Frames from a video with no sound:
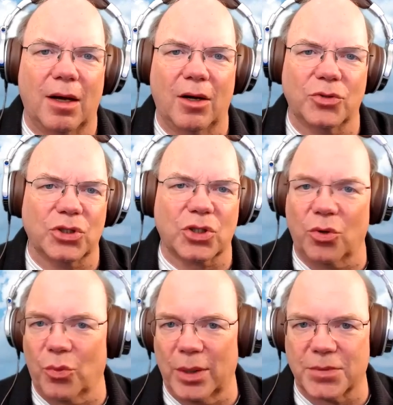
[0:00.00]
Or just
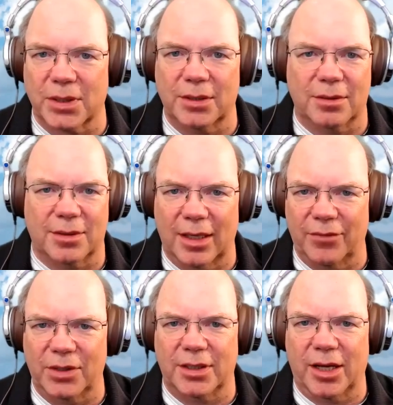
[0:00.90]
go to the website,
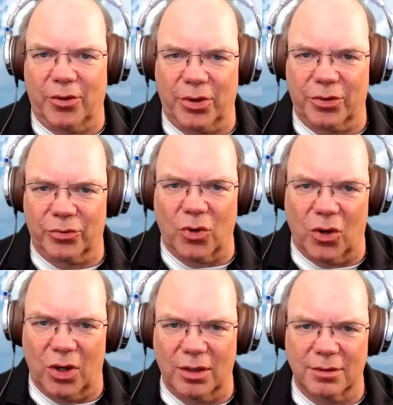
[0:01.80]

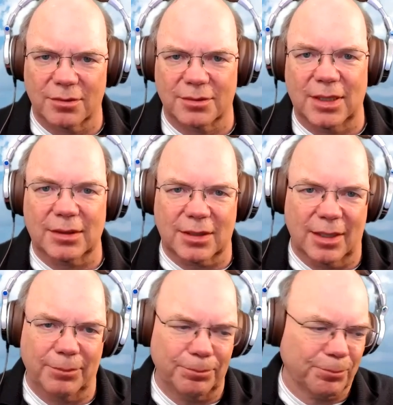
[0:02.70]

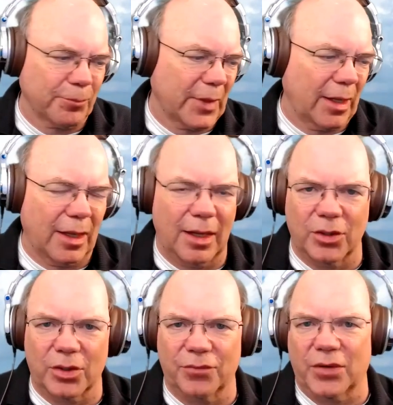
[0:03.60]
davidcarrierlaw.com,
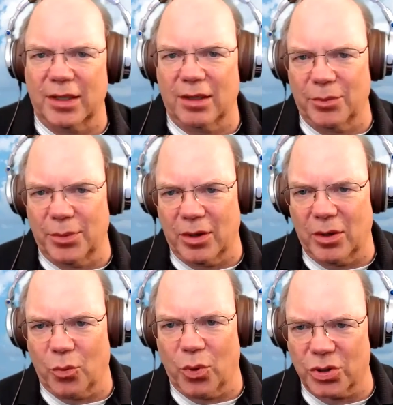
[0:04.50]
and you can find out about
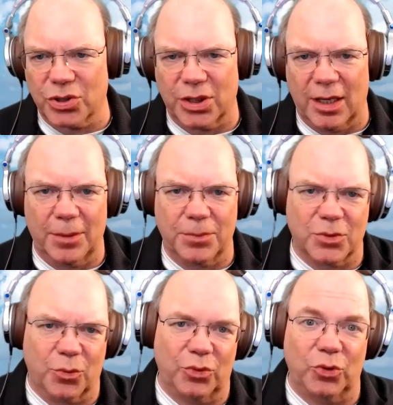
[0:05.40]
our
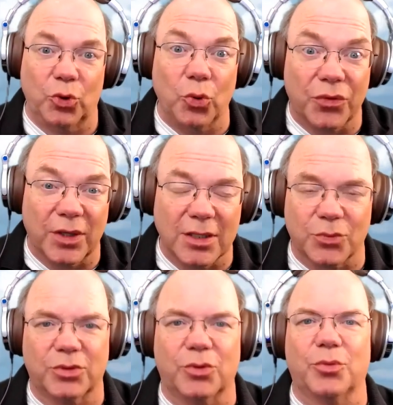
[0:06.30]
workshops, the new
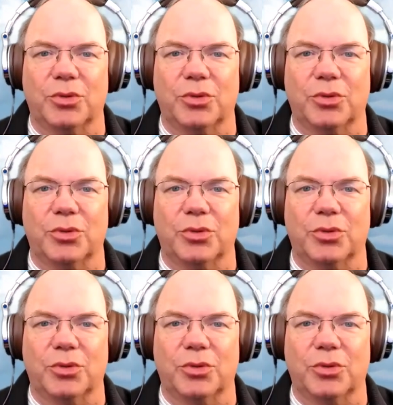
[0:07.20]
things we're doing.